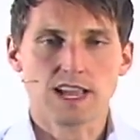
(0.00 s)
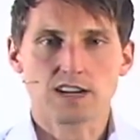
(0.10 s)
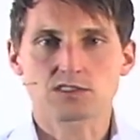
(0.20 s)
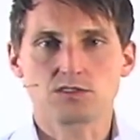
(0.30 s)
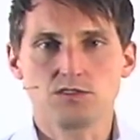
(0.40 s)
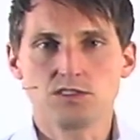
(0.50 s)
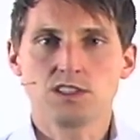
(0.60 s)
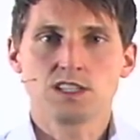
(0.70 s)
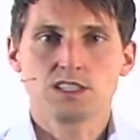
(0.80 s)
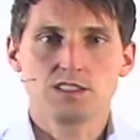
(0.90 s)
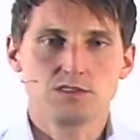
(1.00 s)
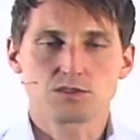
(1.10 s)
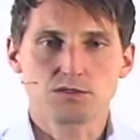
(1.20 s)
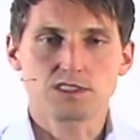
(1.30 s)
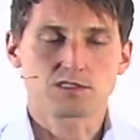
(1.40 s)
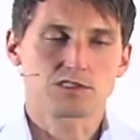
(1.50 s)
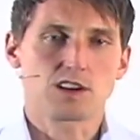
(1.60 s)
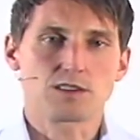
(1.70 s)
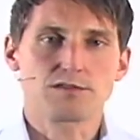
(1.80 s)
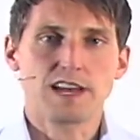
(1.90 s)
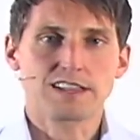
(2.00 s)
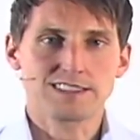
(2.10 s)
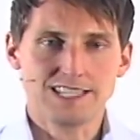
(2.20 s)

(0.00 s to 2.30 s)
actual user research artifacts